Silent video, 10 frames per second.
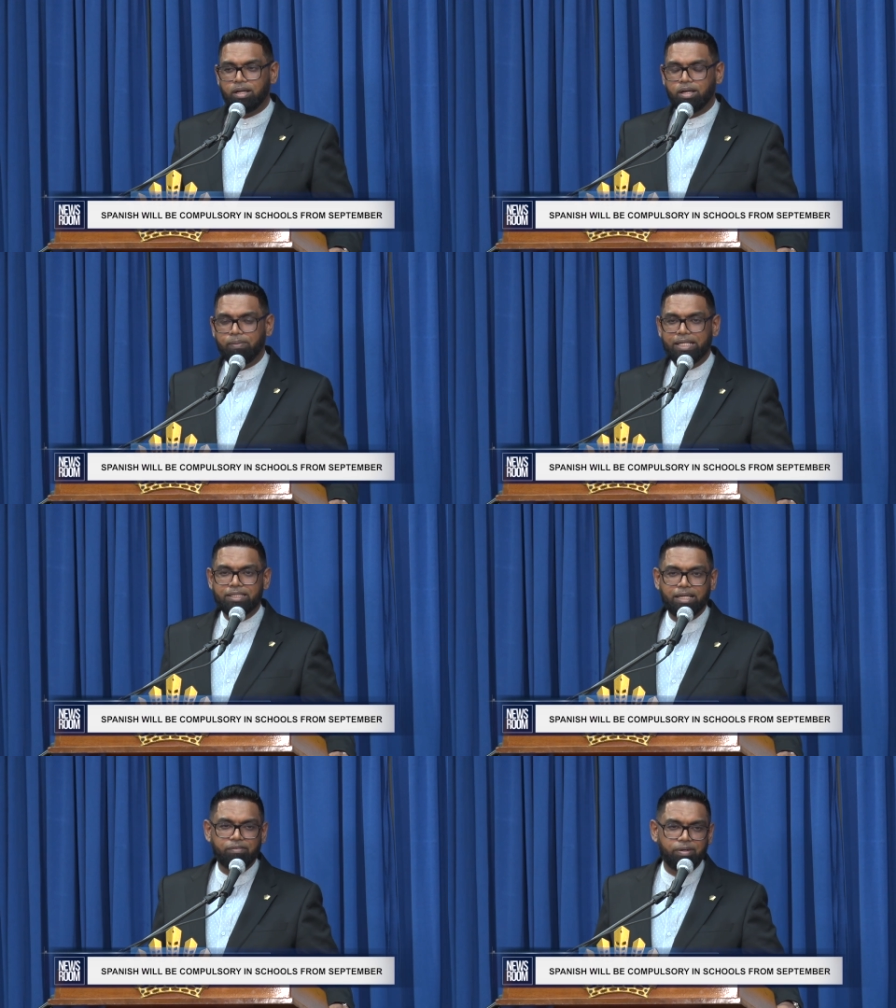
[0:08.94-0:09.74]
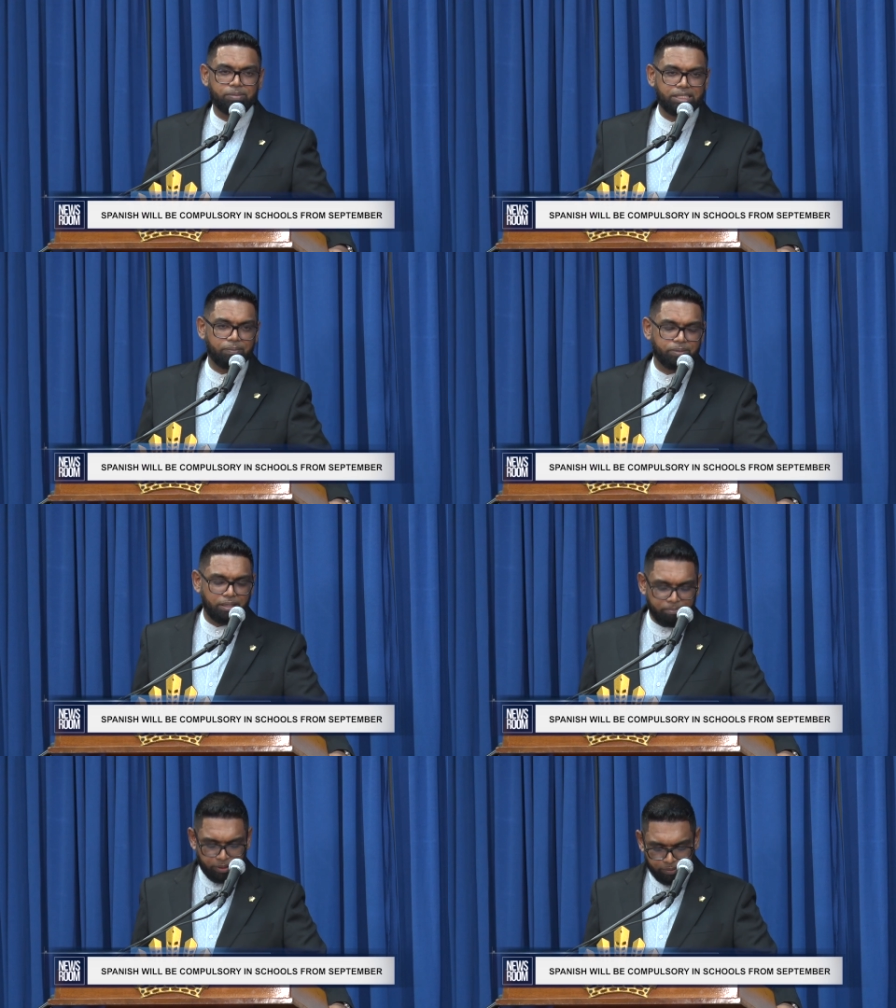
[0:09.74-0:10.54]
Commencing from
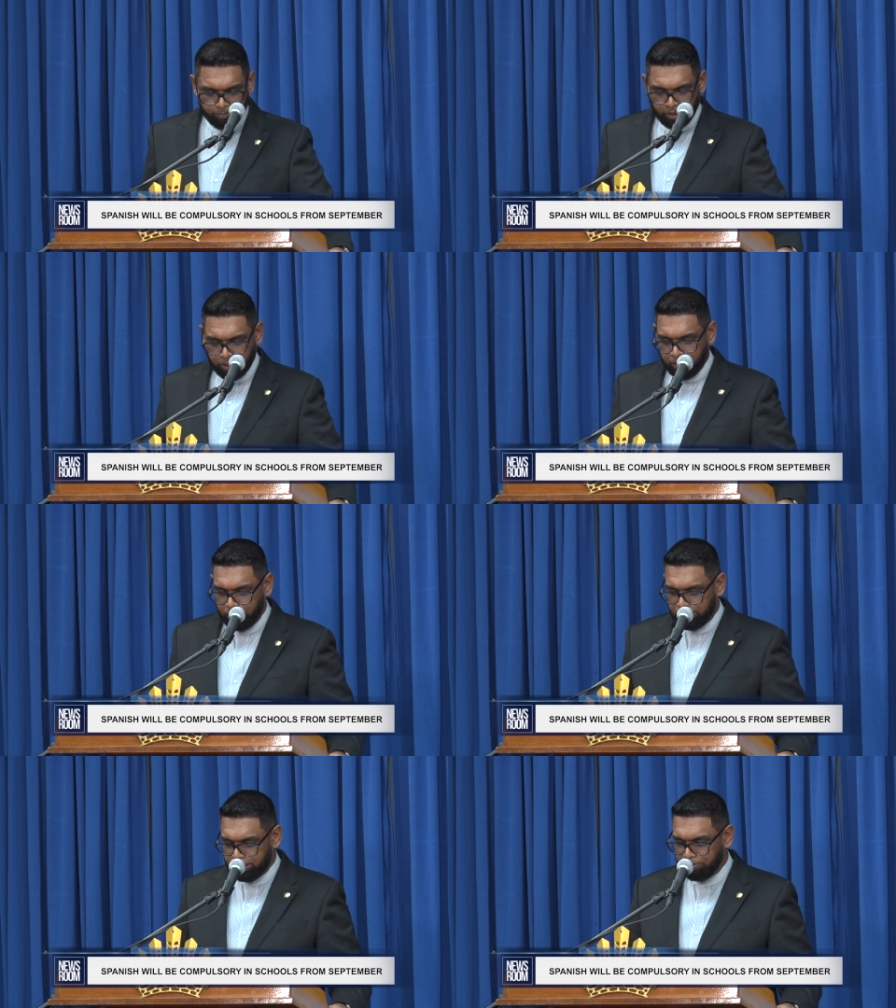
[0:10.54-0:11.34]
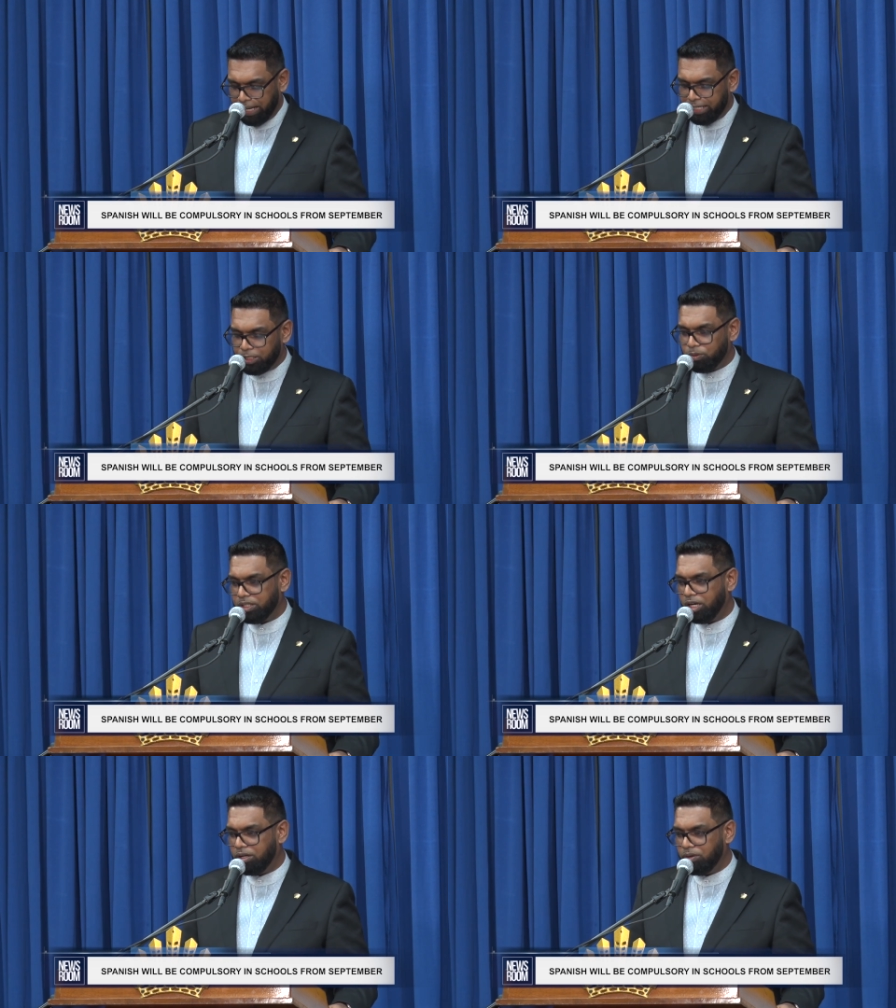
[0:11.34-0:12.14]
September, Spanish will
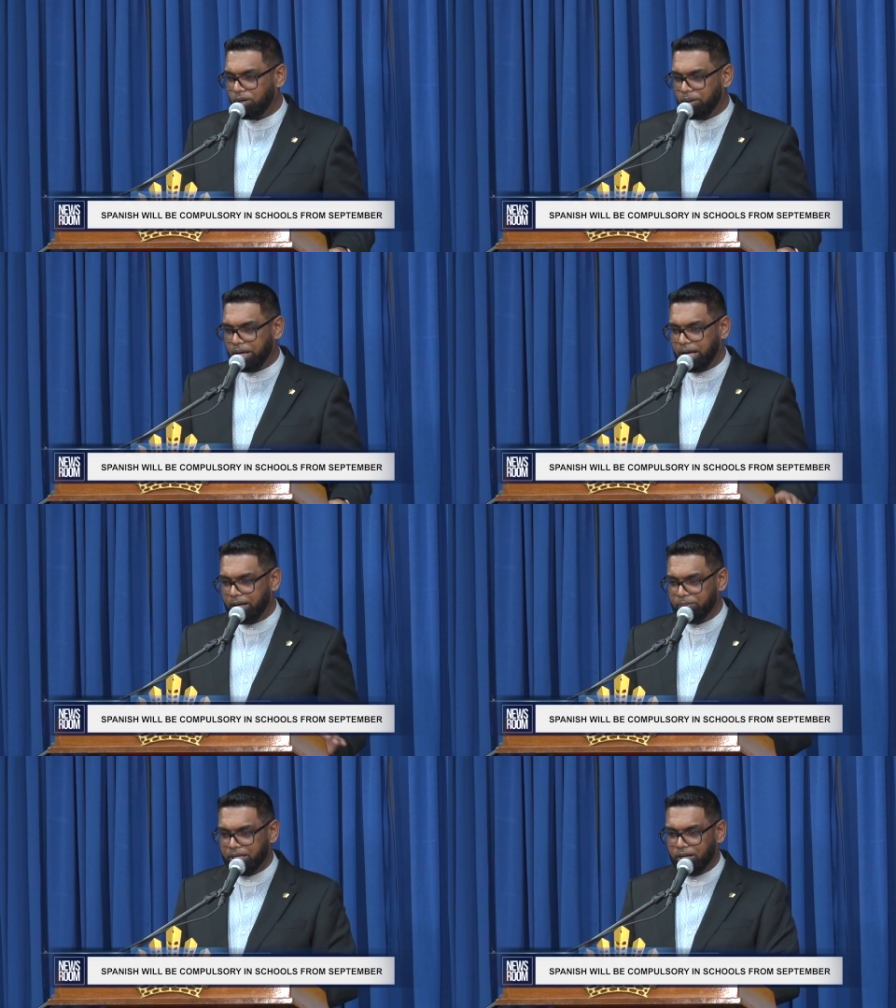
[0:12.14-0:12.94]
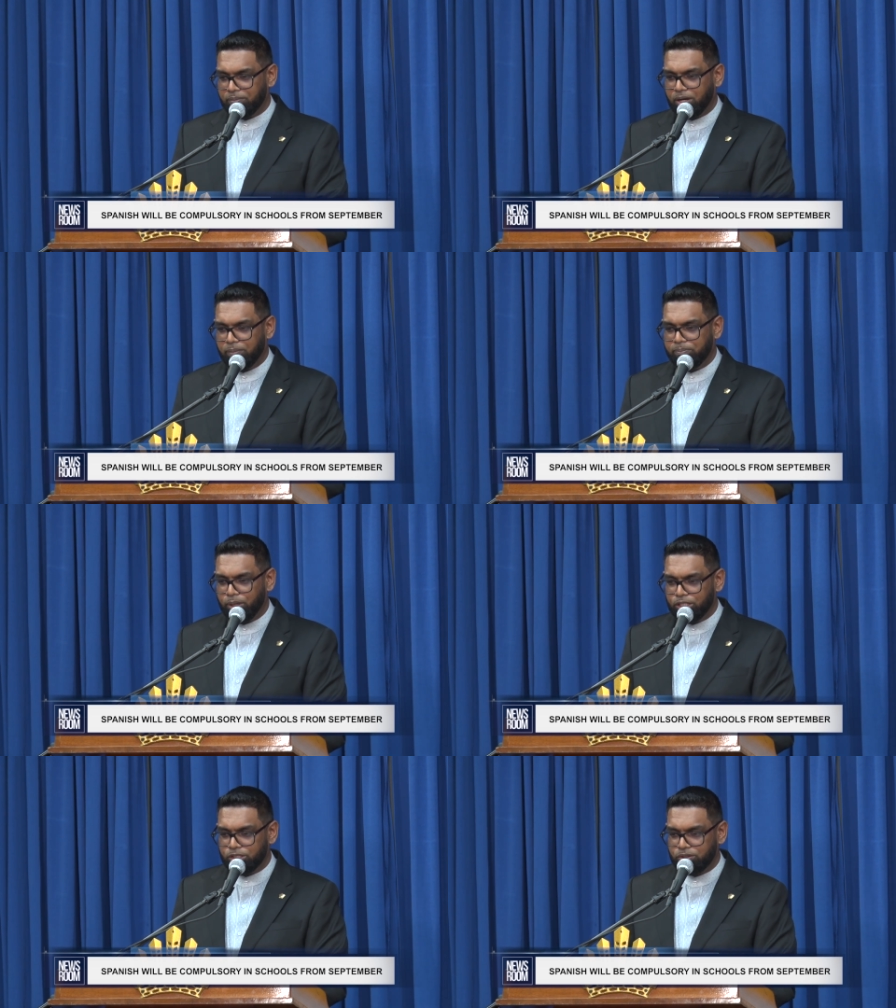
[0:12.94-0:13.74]
now uh, become
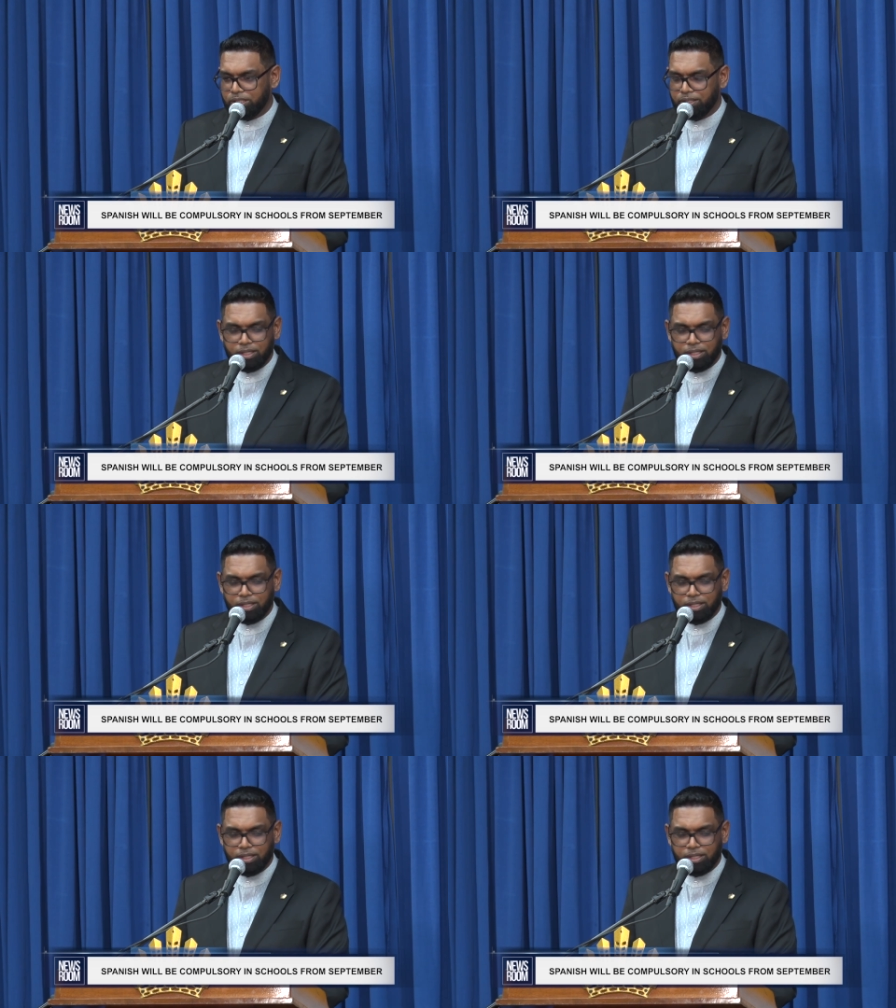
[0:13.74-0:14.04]
compulsory